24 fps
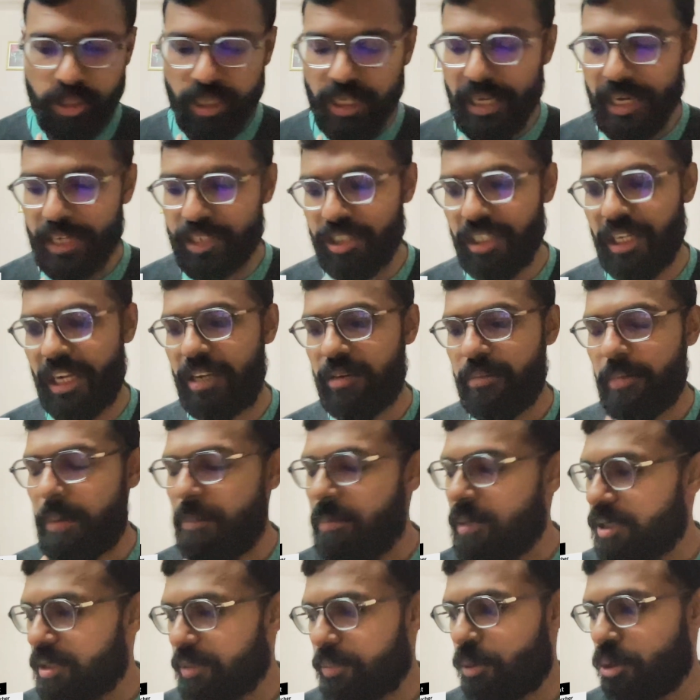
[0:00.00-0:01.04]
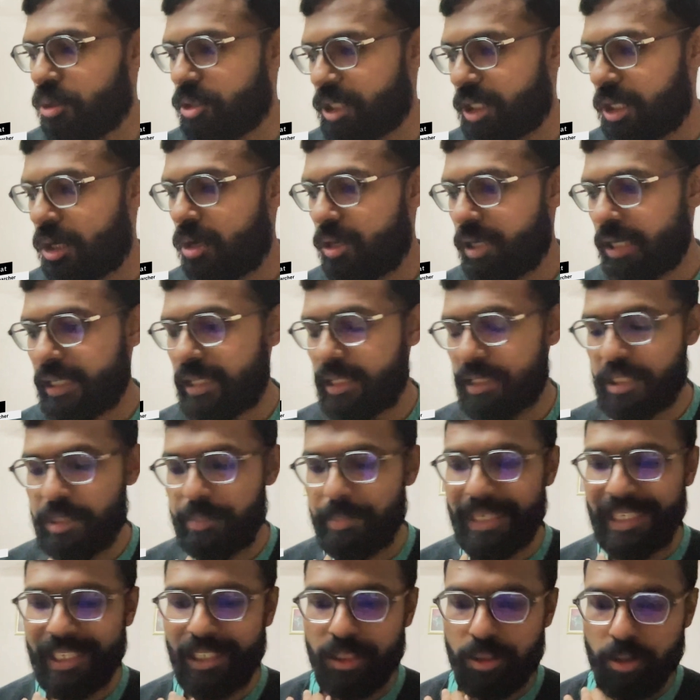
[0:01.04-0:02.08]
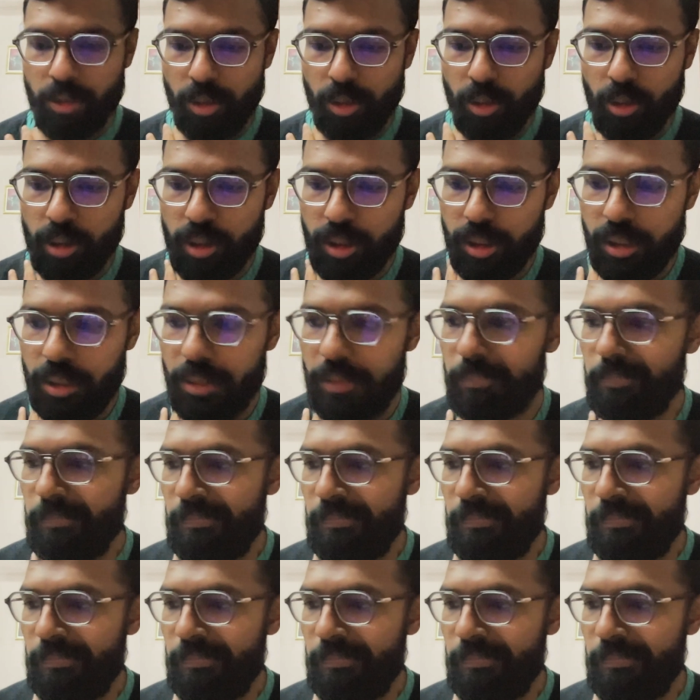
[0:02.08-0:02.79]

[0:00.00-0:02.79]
election, I remember reporting on it and speaking to a local